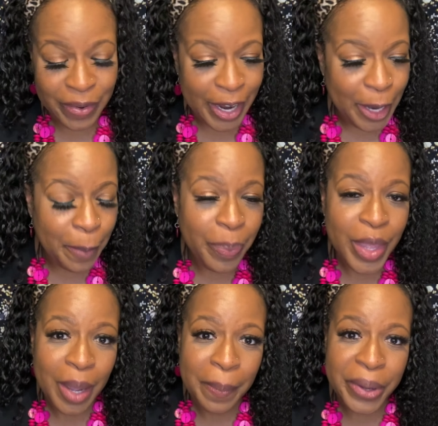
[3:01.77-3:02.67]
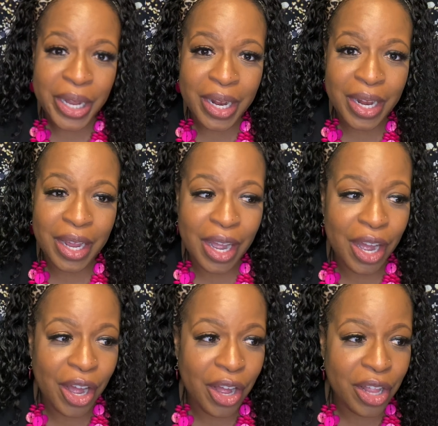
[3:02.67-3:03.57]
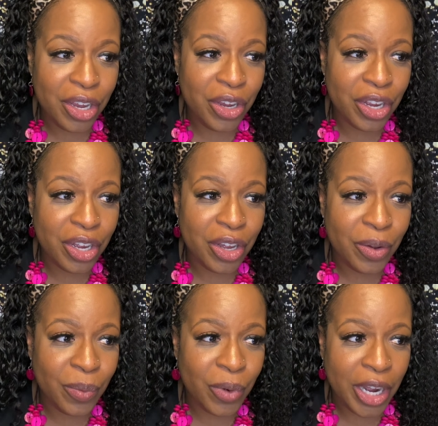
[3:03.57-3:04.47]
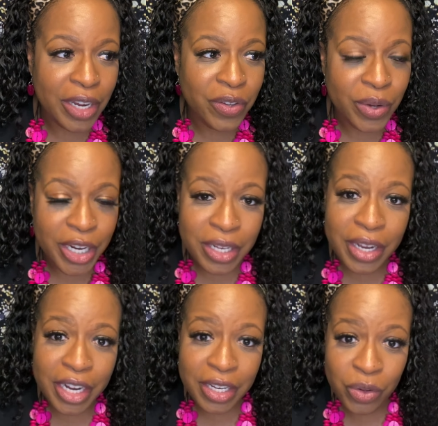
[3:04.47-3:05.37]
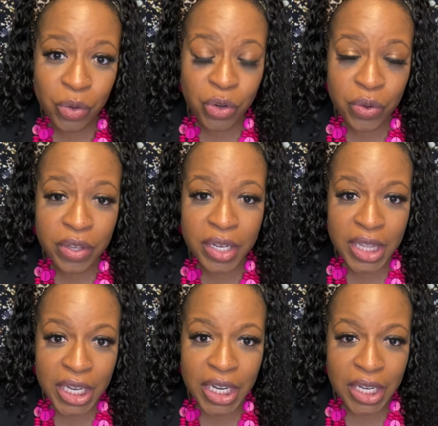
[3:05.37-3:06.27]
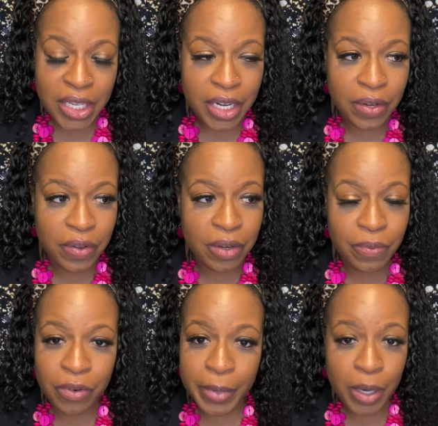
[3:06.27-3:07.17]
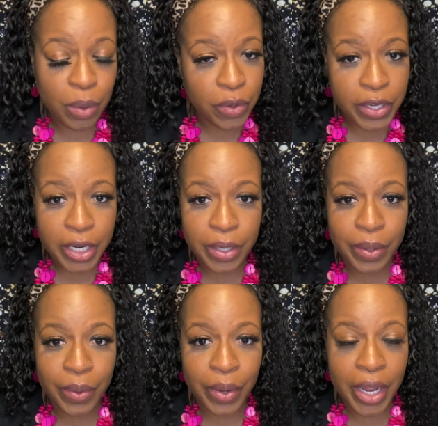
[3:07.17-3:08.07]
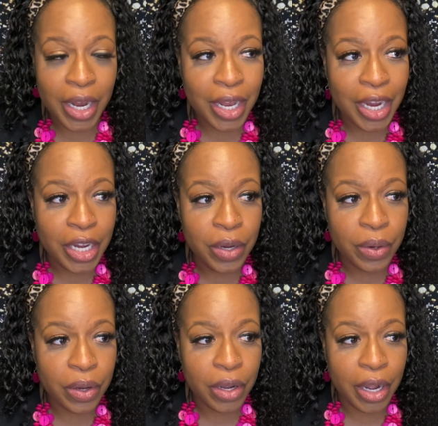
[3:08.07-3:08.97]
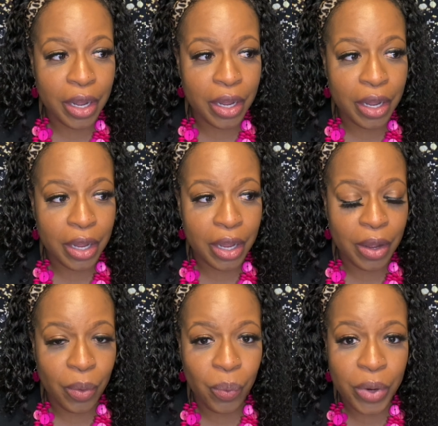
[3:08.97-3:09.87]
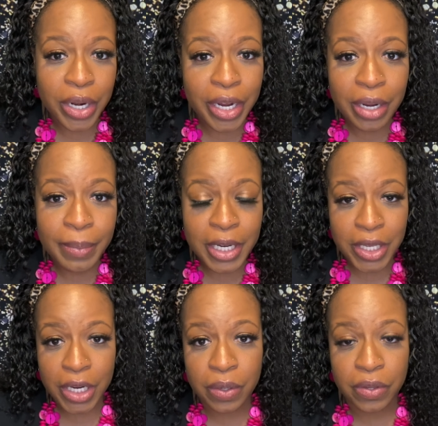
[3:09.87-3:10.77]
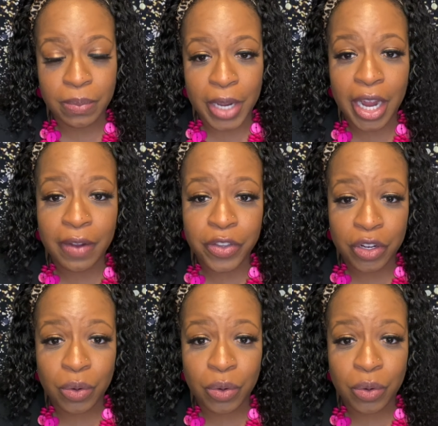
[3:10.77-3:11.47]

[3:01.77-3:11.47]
right? But I used the Thinx. I used them for my whole cycle. And like when I get my cycle, I have